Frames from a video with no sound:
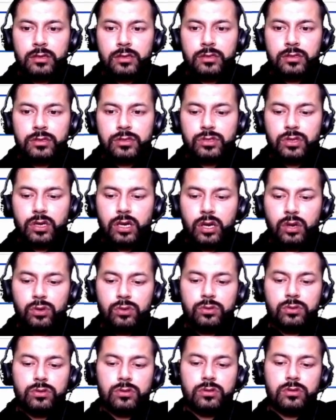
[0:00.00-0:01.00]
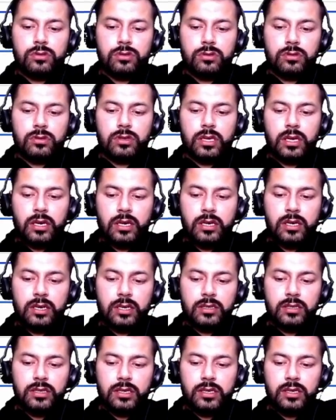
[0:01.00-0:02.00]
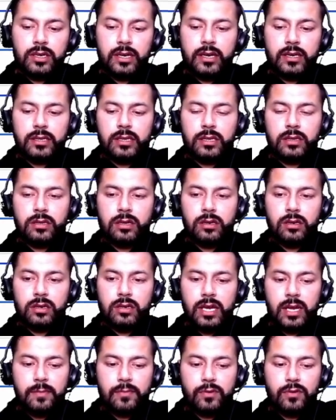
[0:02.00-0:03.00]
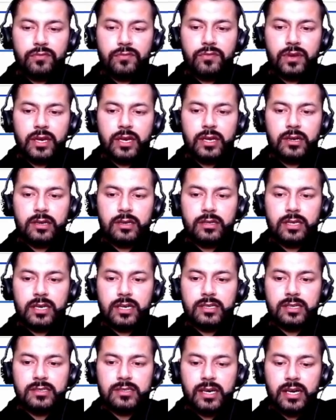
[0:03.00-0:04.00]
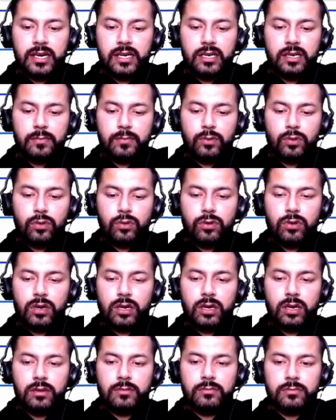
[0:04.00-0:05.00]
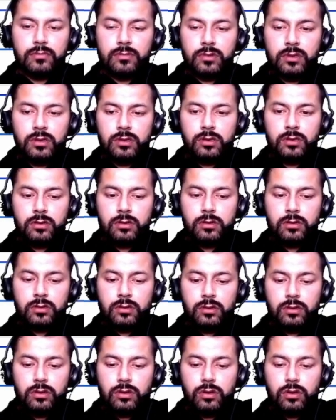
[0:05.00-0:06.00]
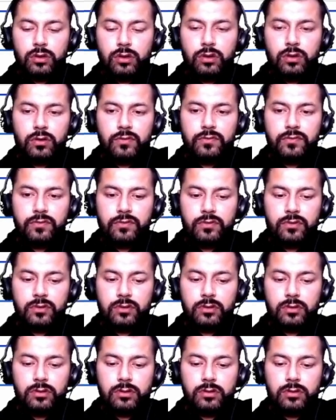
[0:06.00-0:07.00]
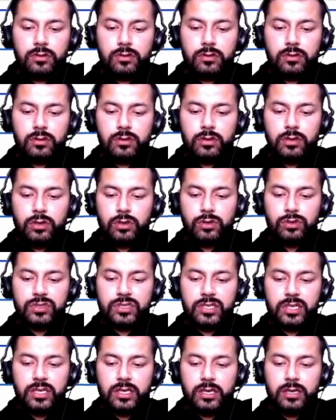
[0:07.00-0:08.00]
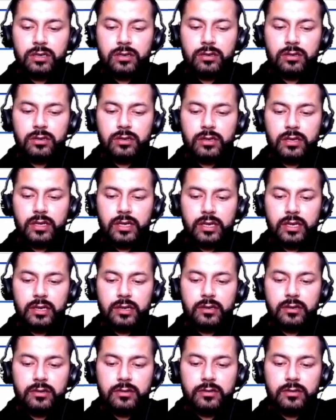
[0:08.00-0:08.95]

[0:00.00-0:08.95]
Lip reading: So now the another and the third type of error, that is write a program of logical error.